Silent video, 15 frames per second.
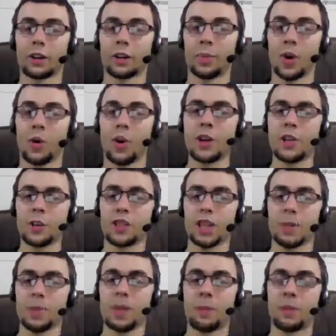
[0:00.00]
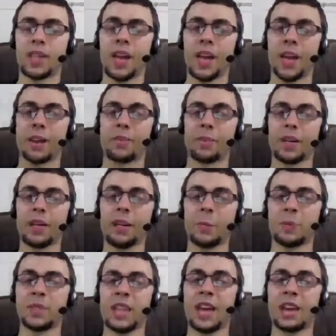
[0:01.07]
Boey, do something! Pretend! Pre at least
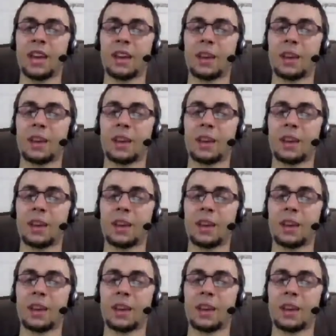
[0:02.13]
pretend!